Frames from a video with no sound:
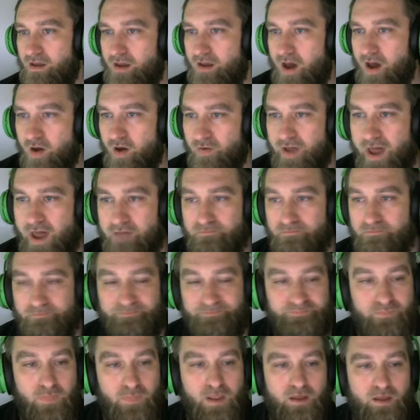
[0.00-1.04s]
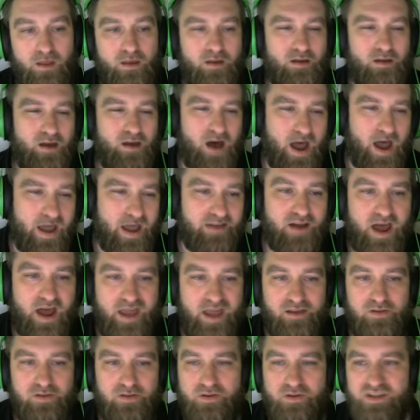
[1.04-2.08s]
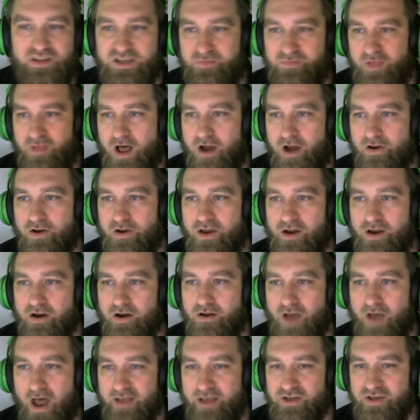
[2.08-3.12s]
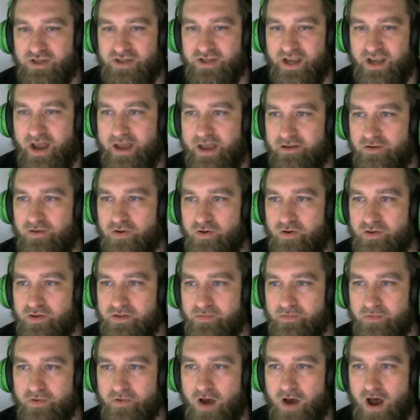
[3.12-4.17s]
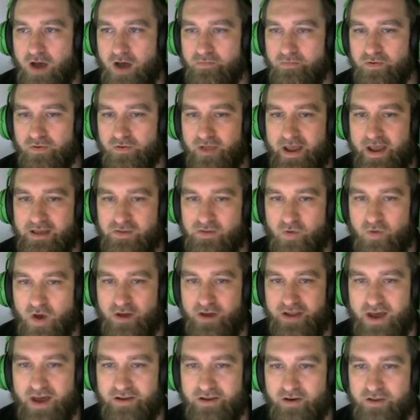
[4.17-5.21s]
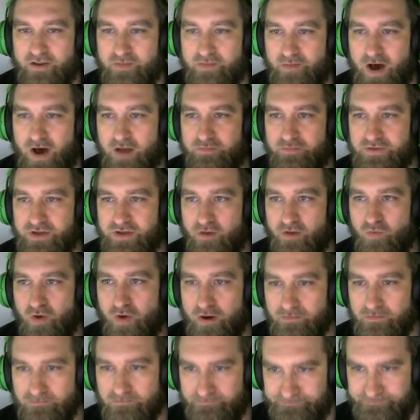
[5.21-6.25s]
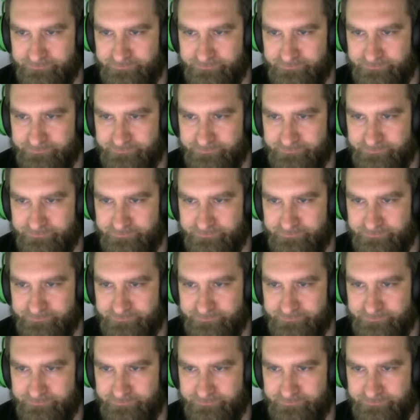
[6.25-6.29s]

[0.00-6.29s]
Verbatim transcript: Okay, I, I included this blocker here, just like I included the uh, Brulee as well down here at the bottom somewhere.